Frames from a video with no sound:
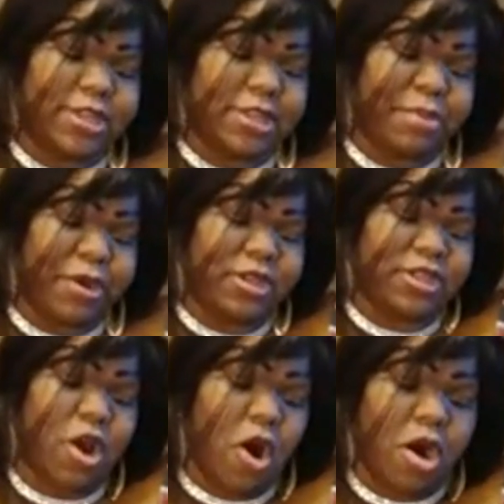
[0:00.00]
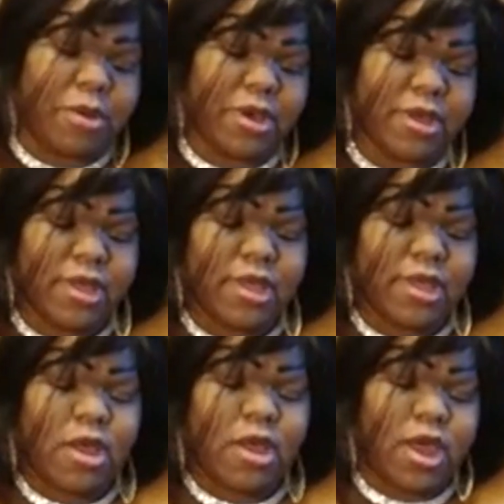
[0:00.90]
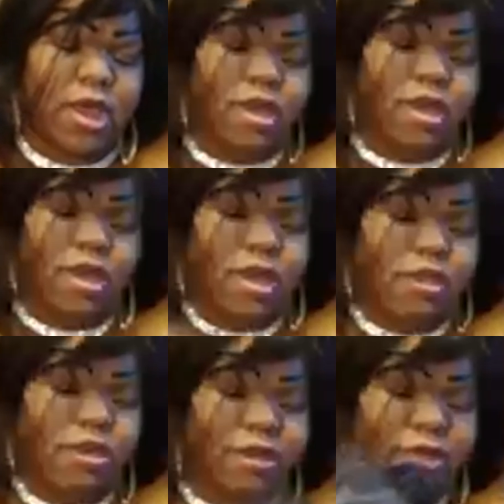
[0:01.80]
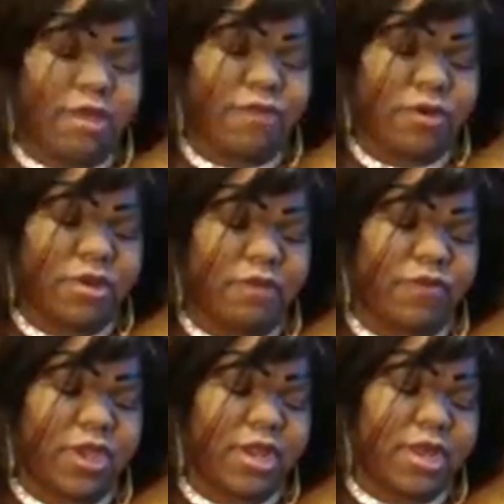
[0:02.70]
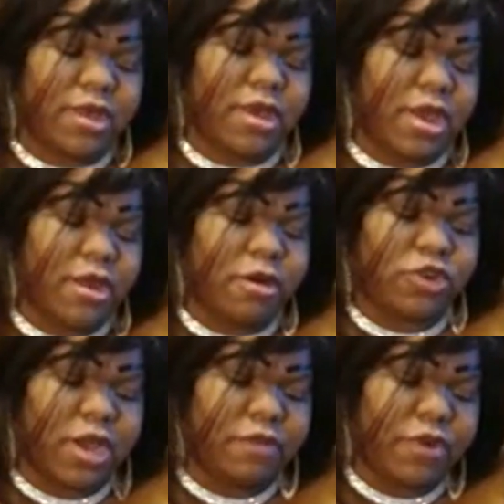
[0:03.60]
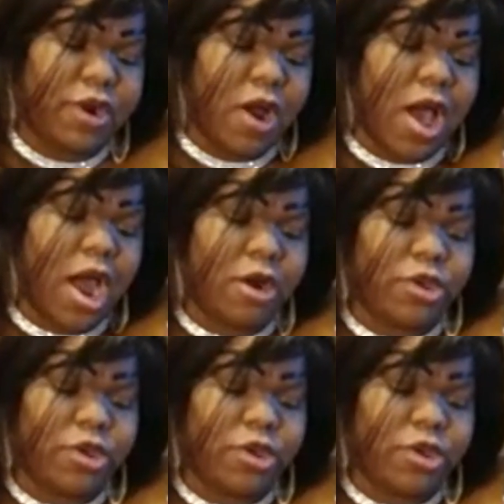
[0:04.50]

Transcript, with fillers: experiencing karma, all right? They feel defeated, and they're trying to figure out, how are